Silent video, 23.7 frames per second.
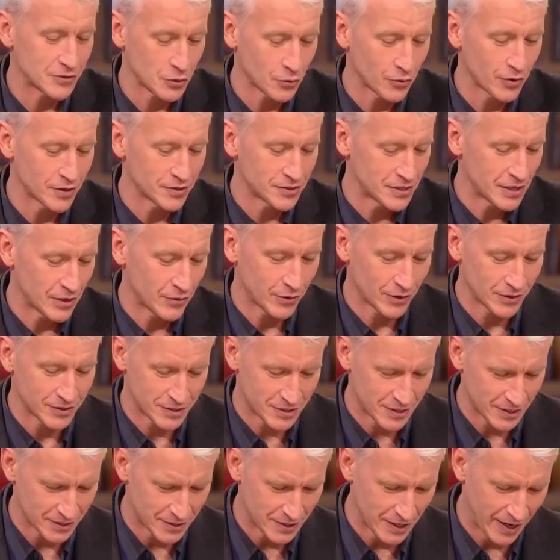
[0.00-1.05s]
Victoria's Secrets
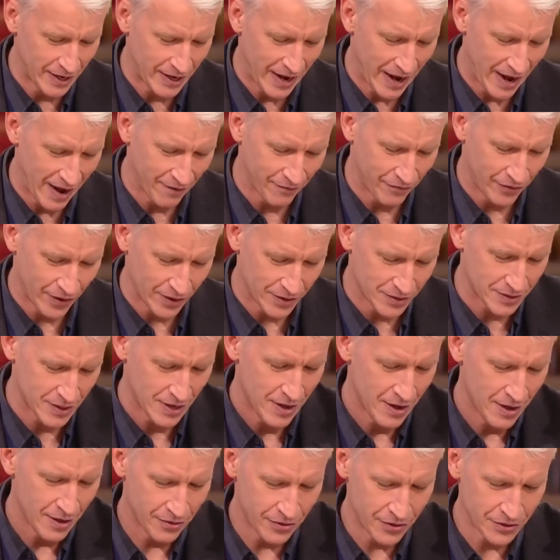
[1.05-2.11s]
does not have this.
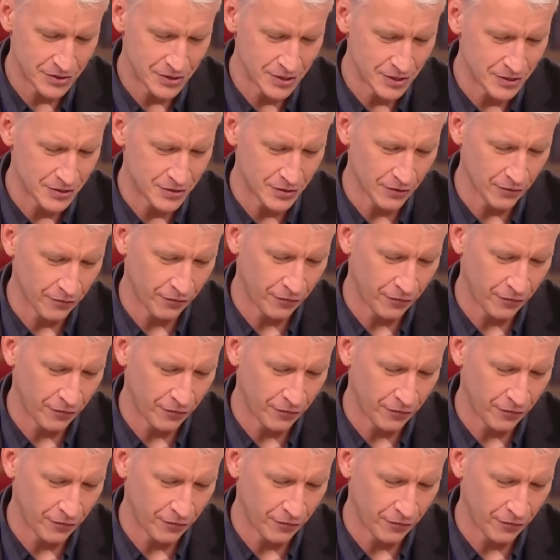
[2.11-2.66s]
This is